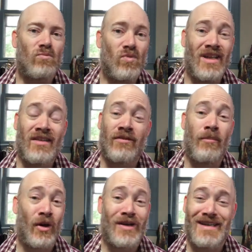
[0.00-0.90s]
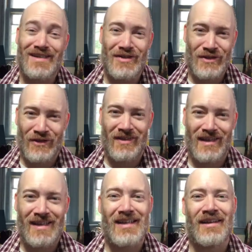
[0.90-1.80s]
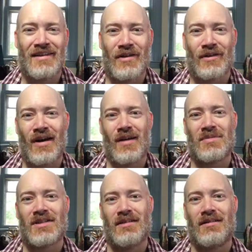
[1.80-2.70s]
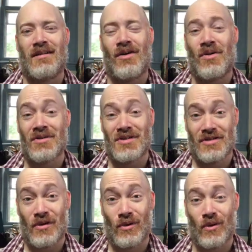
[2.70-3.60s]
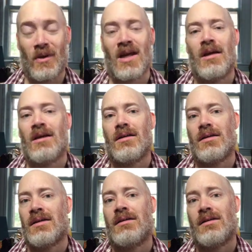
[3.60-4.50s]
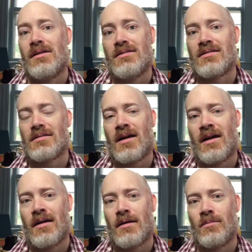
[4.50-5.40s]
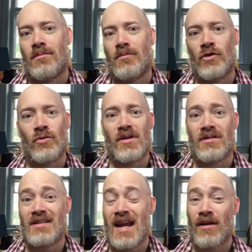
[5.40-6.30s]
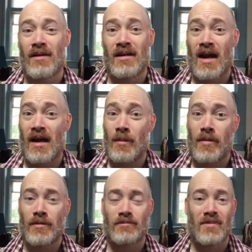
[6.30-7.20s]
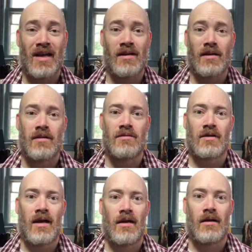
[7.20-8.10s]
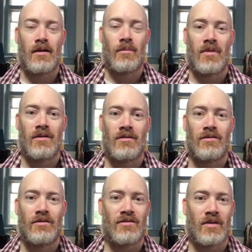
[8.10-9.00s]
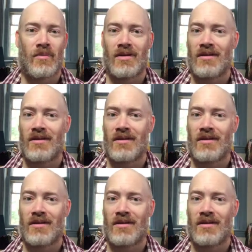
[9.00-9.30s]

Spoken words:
If burning isn't your thing, another option also is you could tear it up and do something